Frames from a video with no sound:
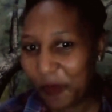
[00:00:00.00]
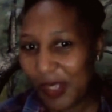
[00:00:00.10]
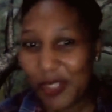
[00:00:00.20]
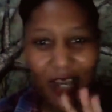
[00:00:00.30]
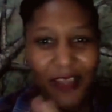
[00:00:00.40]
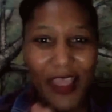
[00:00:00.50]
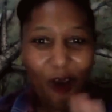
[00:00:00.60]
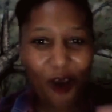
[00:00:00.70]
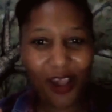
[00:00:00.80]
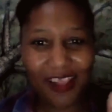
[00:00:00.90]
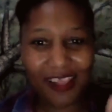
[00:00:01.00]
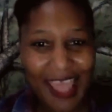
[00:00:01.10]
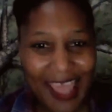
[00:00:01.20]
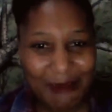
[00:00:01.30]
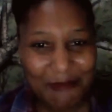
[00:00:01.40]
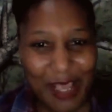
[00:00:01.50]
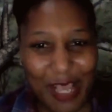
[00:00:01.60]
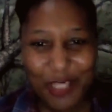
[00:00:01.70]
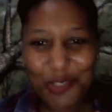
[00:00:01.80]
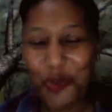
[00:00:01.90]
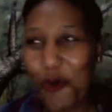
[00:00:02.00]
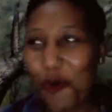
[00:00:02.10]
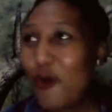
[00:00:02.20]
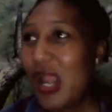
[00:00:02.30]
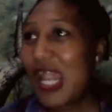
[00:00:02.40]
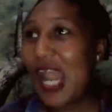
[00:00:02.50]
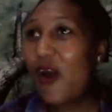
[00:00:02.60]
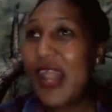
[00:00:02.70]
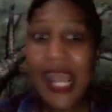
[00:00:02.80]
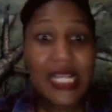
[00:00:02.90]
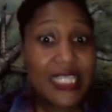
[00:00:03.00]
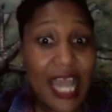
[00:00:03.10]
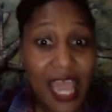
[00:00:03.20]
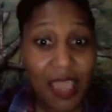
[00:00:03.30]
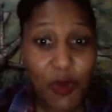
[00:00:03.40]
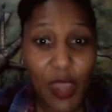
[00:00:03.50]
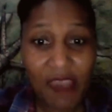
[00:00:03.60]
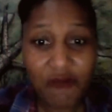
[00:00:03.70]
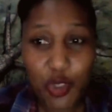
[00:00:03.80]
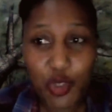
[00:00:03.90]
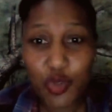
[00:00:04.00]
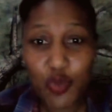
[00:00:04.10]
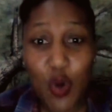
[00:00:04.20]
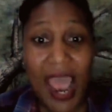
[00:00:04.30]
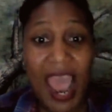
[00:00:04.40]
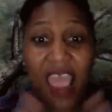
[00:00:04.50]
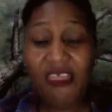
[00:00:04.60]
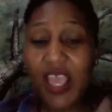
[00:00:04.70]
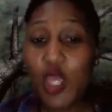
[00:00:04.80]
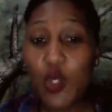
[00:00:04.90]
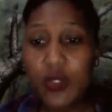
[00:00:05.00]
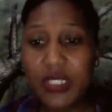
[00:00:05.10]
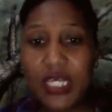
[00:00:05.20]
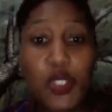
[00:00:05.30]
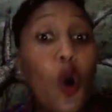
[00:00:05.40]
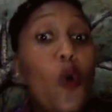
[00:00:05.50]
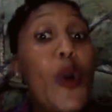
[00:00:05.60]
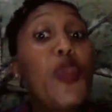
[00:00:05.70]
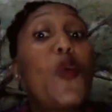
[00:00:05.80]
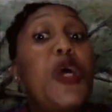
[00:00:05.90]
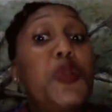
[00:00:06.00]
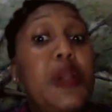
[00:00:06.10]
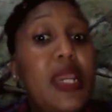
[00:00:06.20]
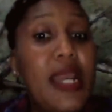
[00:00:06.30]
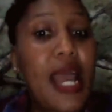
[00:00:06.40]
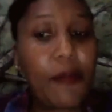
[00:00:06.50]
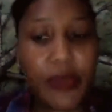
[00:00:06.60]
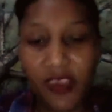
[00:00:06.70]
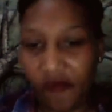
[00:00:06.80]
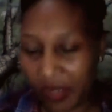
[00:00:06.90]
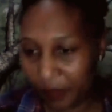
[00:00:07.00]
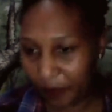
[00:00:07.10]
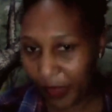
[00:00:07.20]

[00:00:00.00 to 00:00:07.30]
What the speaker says: So now they're all there. So now next time you have to either use it, or when you want to clean up even,